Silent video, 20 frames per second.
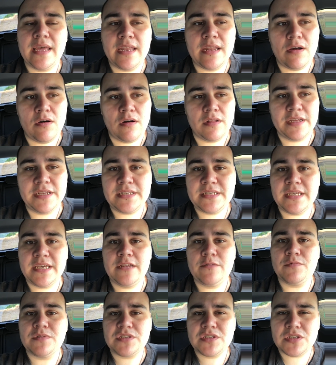and all it
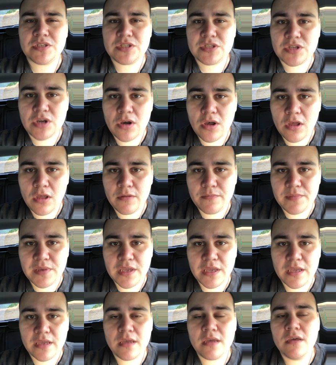did was stall
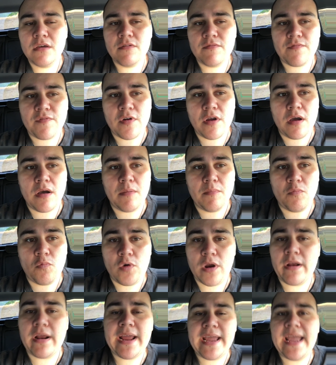me from
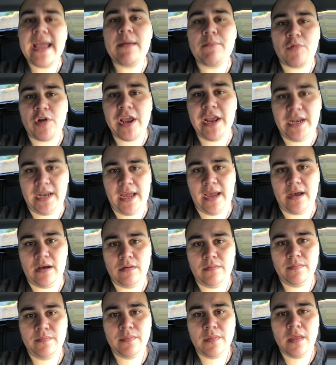where I am right
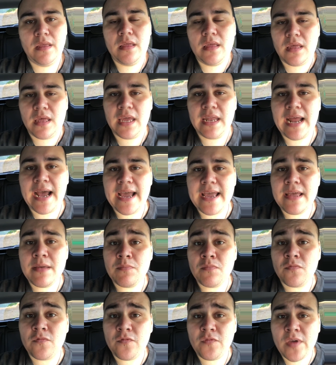now. And I
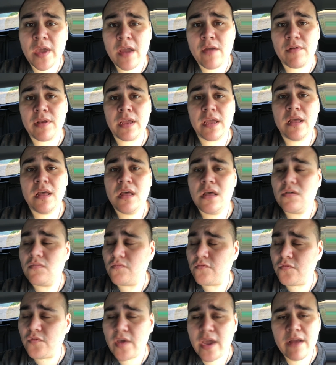am very,
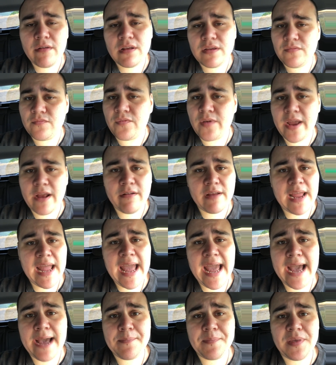very, very
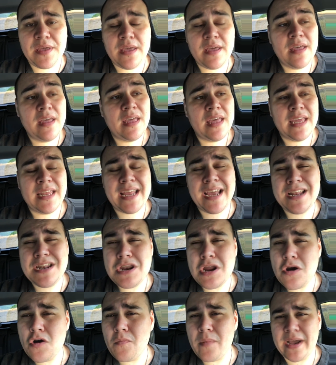happy, and I
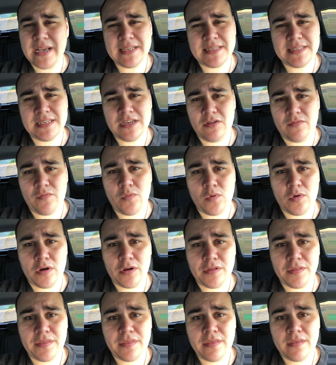know my self
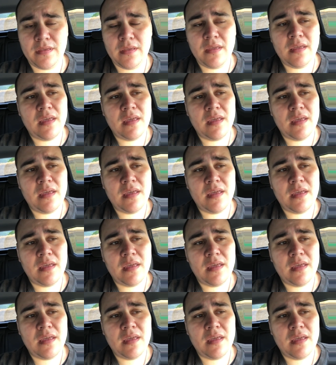worth.